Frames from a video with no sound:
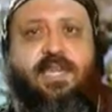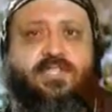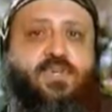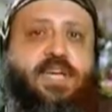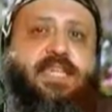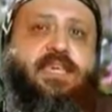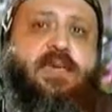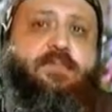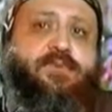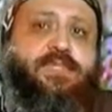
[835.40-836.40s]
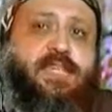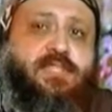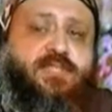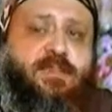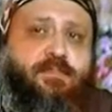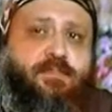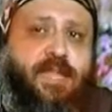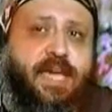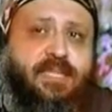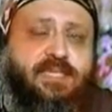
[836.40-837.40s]
and together they proceed to the
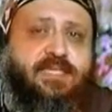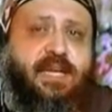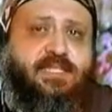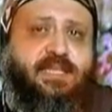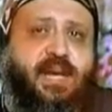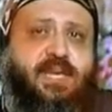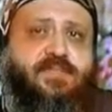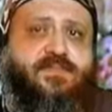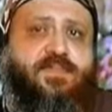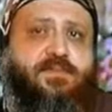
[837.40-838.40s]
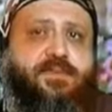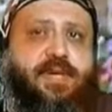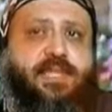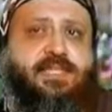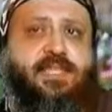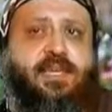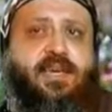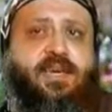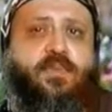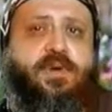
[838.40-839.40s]
place assigned for the prayers,
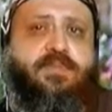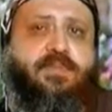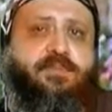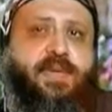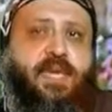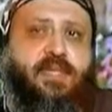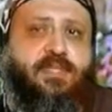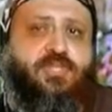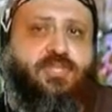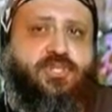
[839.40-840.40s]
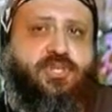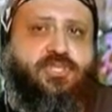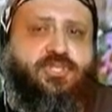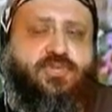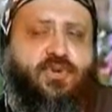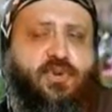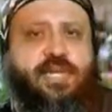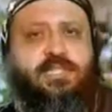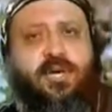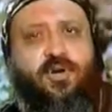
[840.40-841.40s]
whether it be in the church or
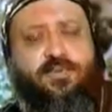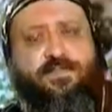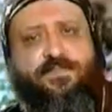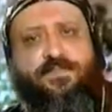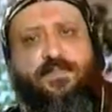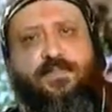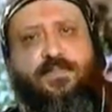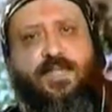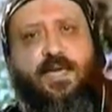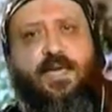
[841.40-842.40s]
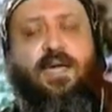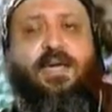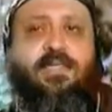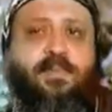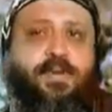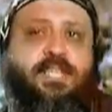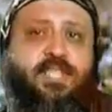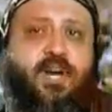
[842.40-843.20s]
at home. The priest